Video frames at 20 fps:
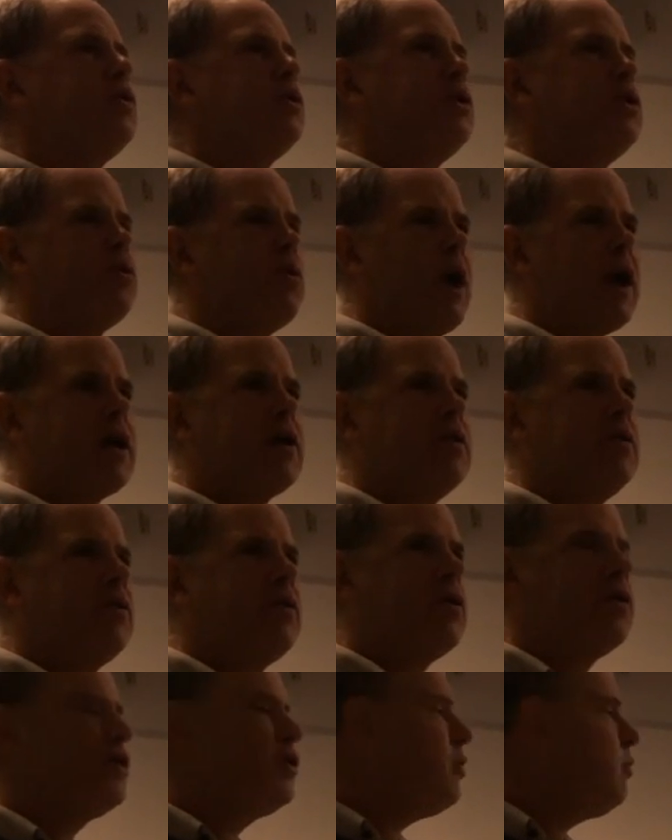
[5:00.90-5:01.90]
to a direct
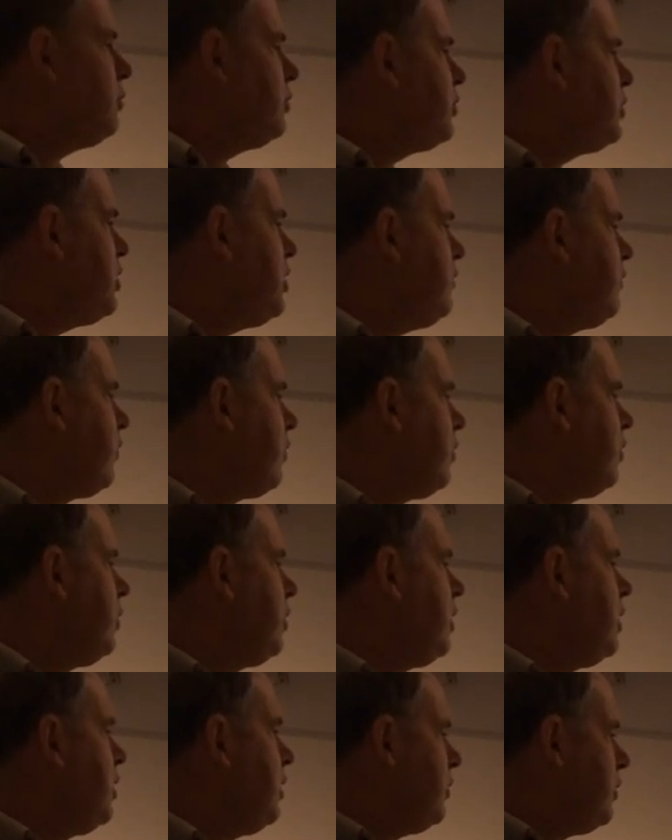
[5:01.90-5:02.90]
conversion receiver.
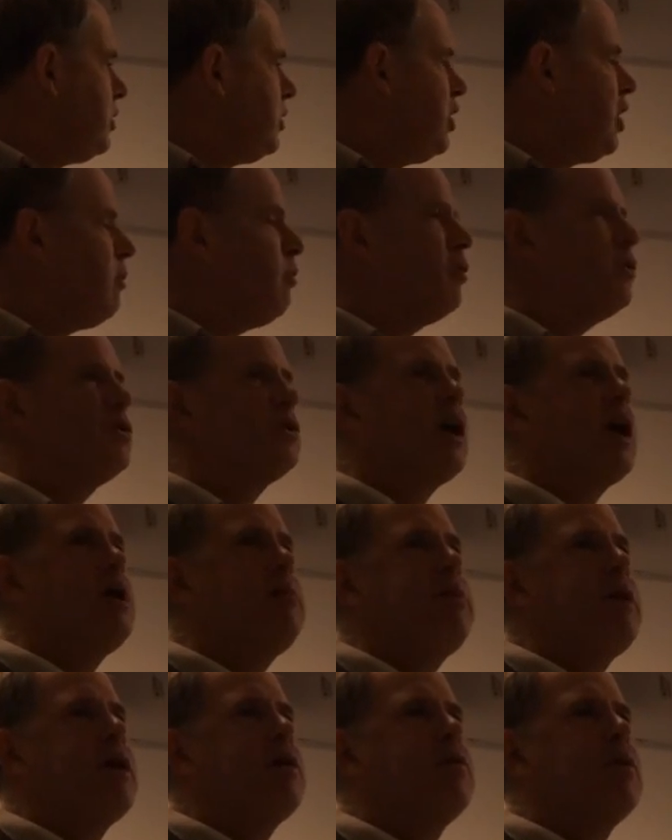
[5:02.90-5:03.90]
The double
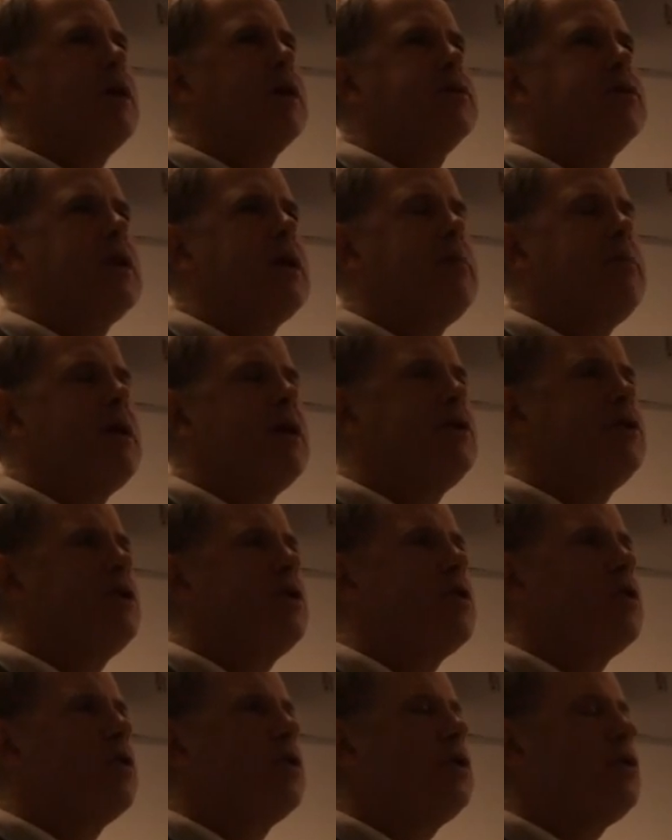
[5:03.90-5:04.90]
sideband rigs that I
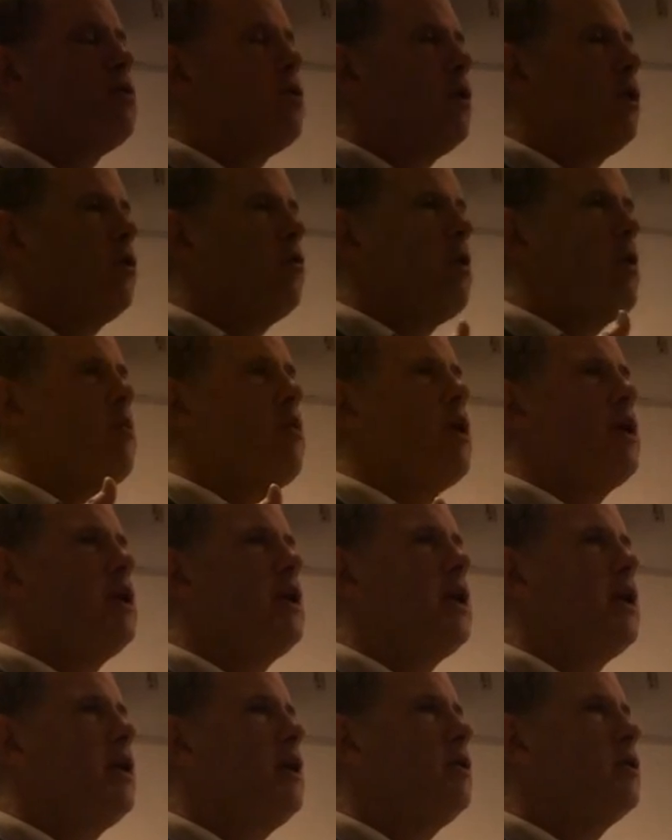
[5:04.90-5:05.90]
mentioned earlier are a great way
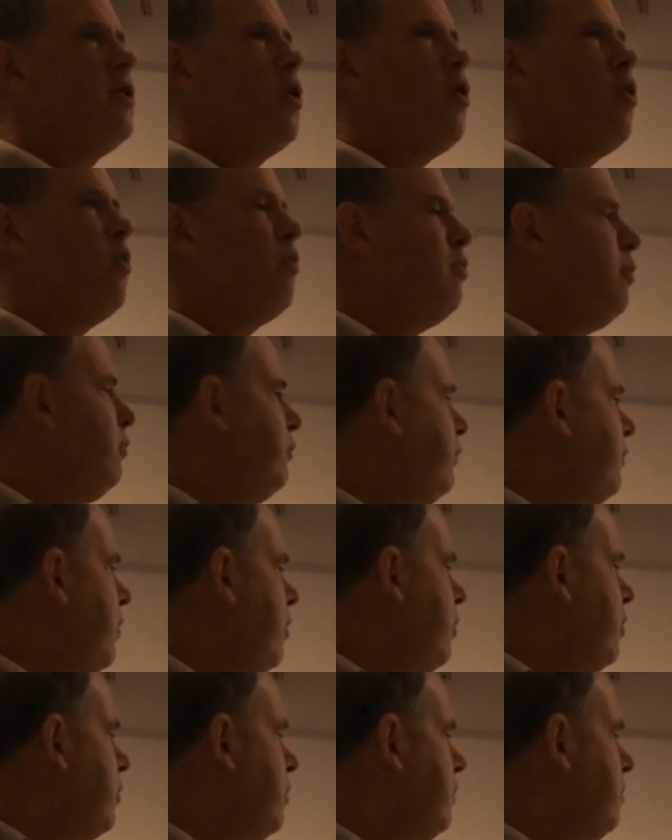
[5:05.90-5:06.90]
to get into homebrew
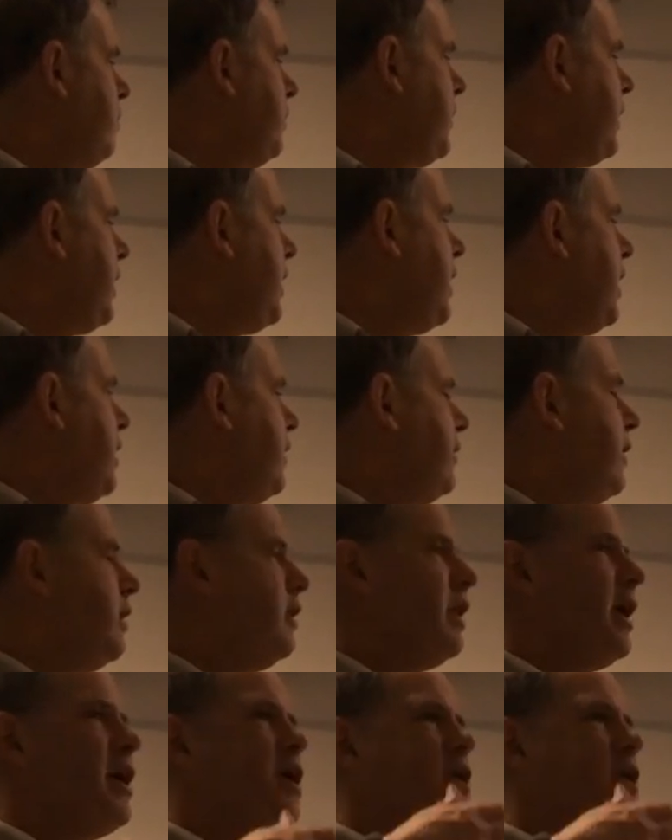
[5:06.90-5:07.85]
phone. Then